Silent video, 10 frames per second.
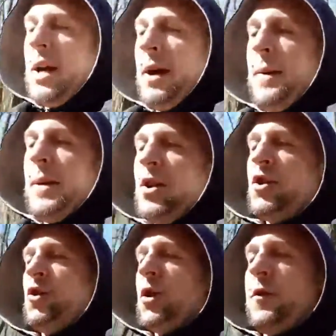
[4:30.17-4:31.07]
sugar
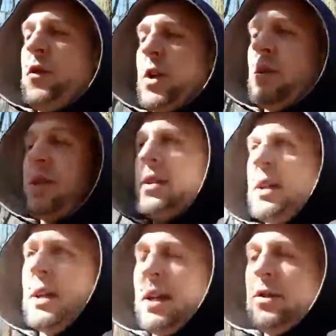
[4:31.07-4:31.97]
frequency
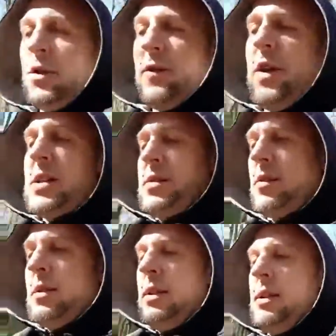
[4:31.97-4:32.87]
into the vessel,
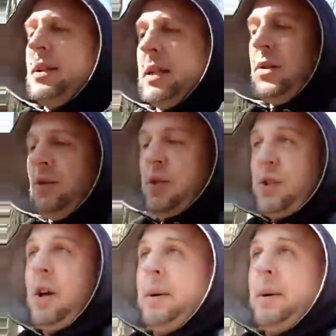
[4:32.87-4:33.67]
into your stomach.